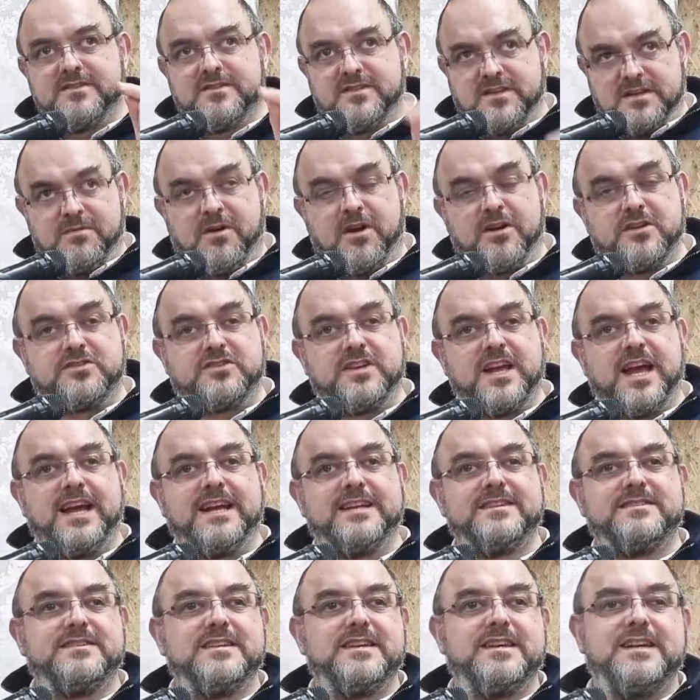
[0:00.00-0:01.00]
the Gemara
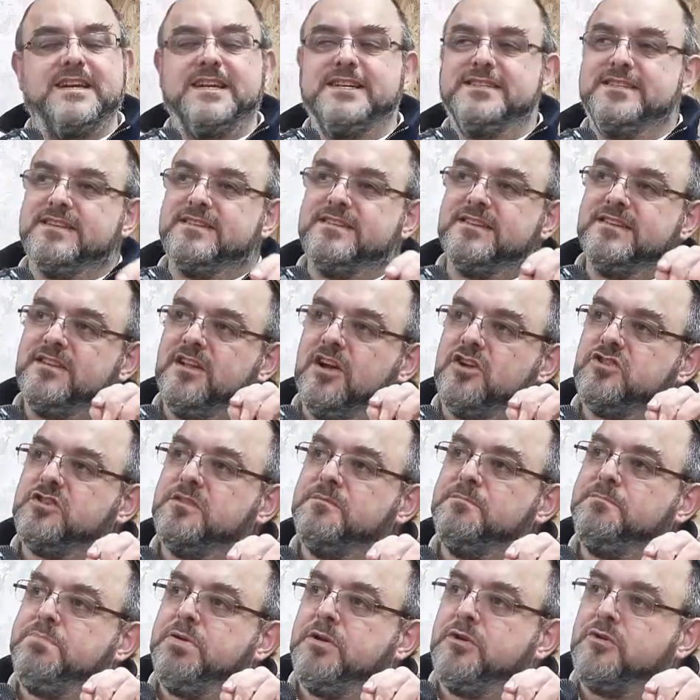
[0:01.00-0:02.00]
says, it's
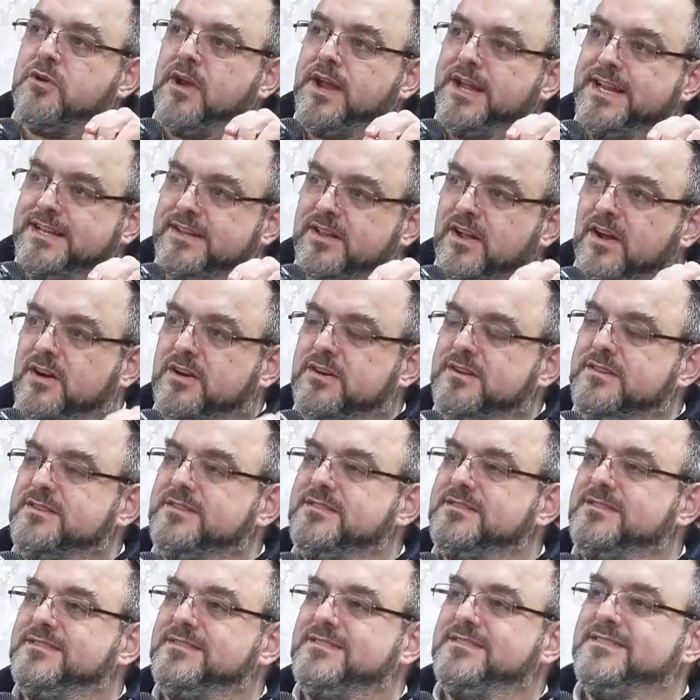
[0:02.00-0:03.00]
Lashon pareda.
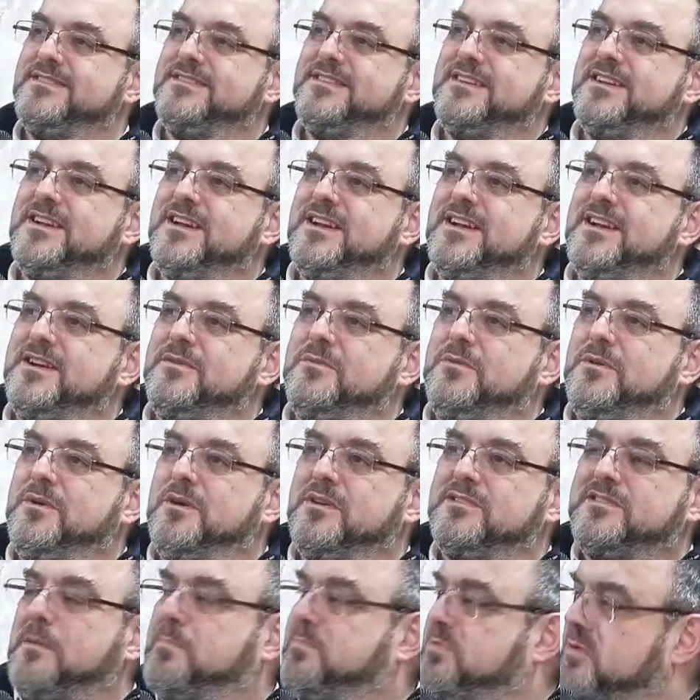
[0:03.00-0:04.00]

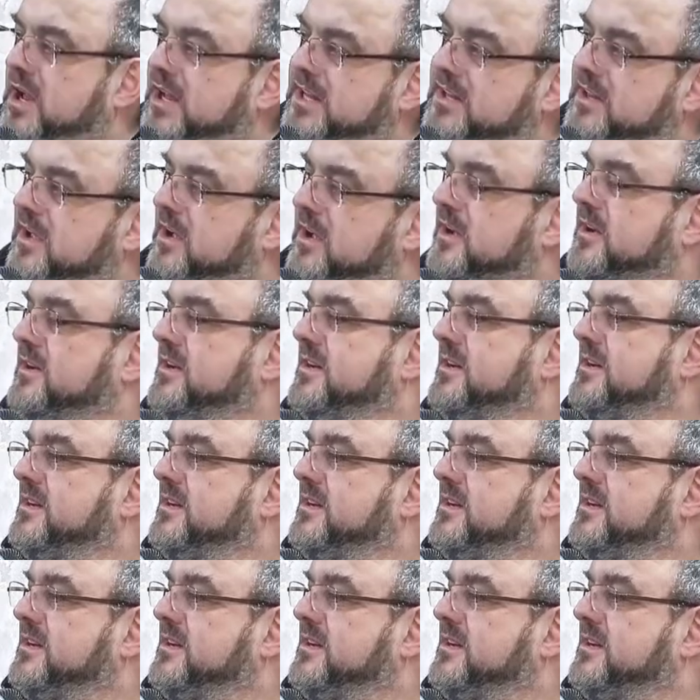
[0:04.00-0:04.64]
What's a pareda?